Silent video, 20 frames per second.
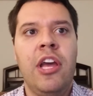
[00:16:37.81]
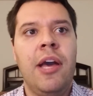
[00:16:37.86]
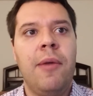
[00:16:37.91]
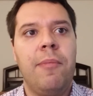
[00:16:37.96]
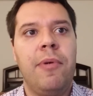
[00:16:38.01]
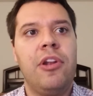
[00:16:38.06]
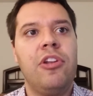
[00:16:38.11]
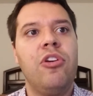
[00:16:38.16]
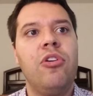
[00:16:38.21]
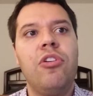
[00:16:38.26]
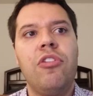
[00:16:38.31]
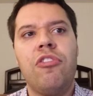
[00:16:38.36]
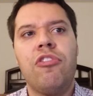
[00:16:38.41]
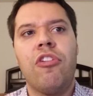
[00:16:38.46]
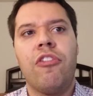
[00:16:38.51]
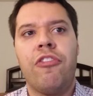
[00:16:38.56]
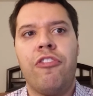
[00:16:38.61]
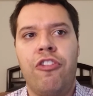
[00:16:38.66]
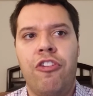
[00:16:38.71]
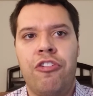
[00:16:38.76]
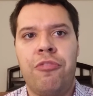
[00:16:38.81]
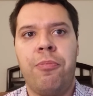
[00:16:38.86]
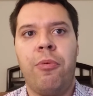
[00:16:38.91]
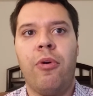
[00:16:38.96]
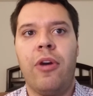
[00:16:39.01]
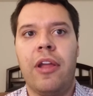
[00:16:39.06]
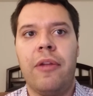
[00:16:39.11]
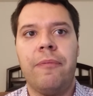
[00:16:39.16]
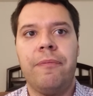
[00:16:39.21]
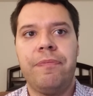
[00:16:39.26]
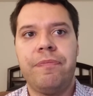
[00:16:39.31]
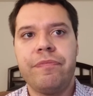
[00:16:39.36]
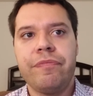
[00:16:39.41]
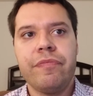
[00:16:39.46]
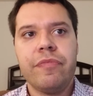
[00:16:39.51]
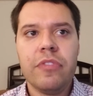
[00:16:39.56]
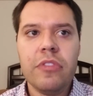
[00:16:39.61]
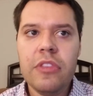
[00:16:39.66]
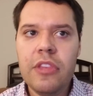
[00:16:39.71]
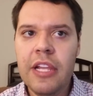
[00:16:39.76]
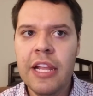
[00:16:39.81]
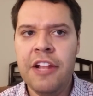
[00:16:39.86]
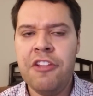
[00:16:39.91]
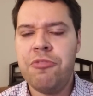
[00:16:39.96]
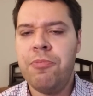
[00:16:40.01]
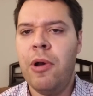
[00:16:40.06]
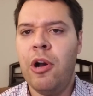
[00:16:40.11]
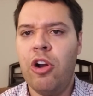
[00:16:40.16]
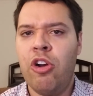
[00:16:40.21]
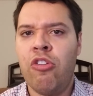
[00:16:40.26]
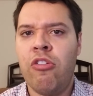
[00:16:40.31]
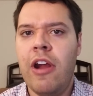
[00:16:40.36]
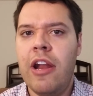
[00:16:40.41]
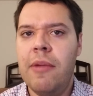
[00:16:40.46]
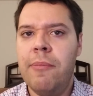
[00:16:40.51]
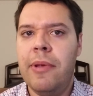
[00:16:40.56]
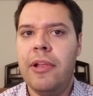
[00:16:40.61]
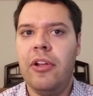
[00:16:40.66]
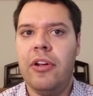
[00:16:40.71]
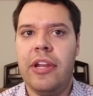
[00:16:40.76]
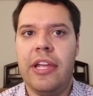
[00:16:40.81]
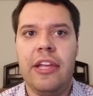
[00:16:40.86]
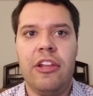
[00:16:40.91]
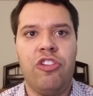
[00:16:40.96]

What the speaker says: But notice her first point. It's about credibility.